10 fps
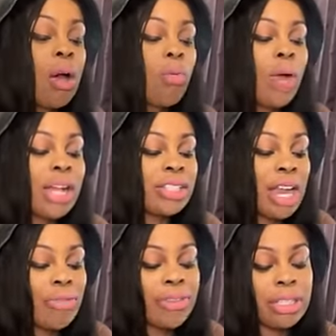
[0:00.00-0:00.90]
Watch
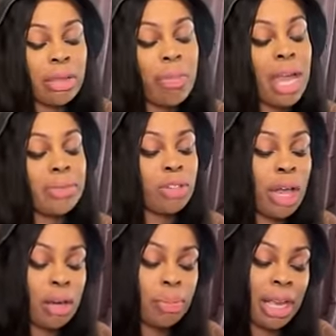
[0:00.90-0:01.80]
out for somebody
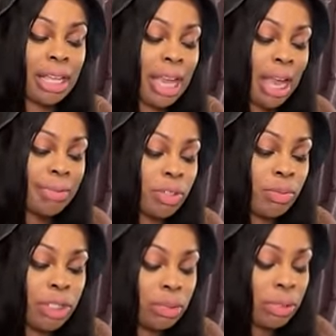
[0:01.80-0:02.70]
trying to play games
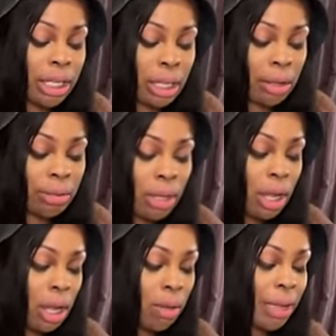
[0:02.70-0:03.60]
with you, Leo.
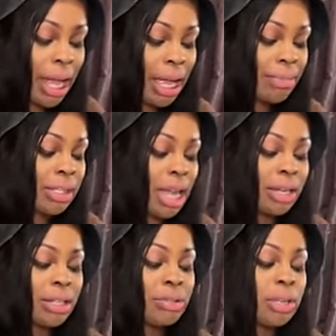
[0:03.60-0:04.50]
Okay, I'm
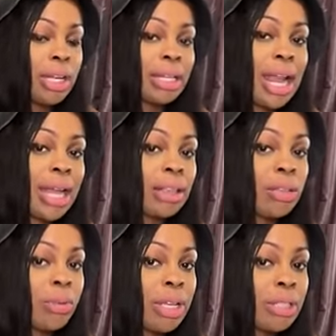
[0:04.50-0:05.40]
telling you, look at
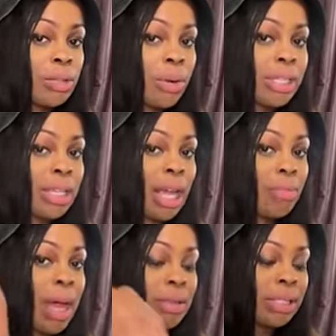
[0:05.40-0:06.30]
that. Three of Swords
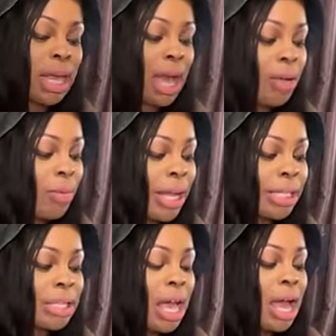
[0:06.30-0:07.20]
came out
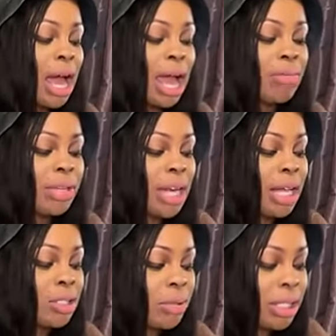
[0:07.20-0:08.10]
sideways. I would
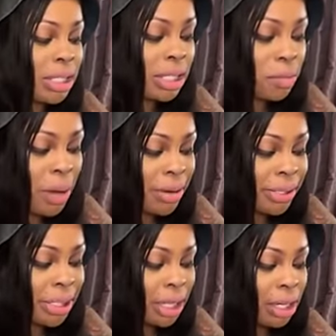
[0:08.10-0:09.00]
not trust this
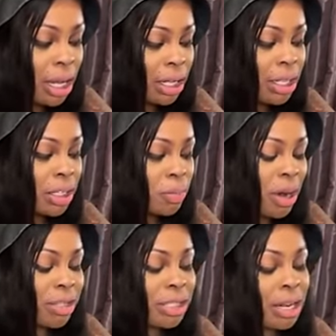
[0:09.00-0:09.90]
person. This
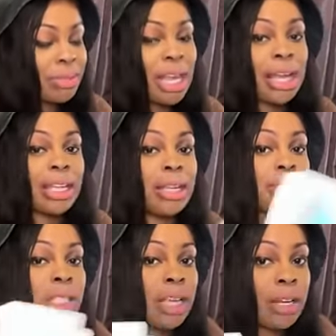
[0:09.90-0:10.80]
person, I'm telling you, I
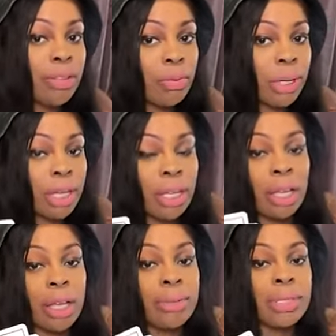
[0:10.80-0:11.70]
keep seeing the Three of
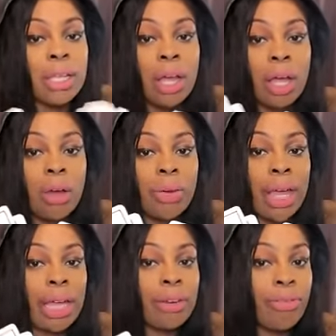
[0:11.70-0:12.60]
Cups,
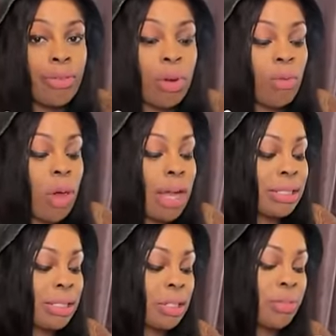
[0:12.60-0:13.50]
okay, and the Four of
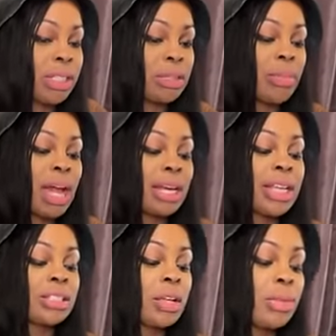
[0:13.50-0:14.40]
Wands. This could be somebody
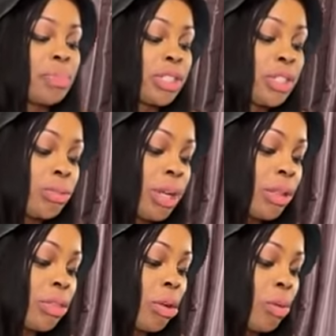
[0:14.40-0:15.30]
that's going to put you in
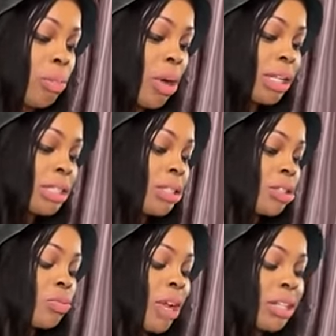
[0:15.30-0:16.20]
a third-party
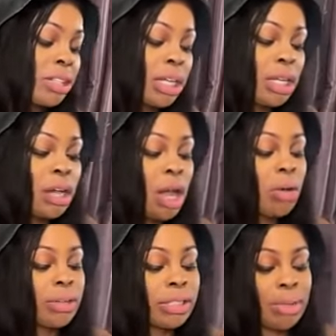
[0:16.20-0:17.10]
situation
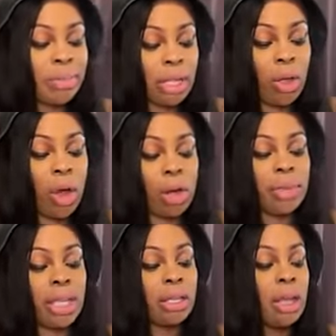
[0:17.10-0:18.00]
or something
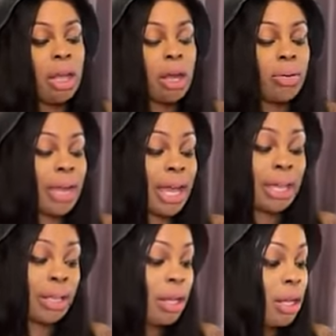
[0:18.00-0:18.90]
karmic, okay?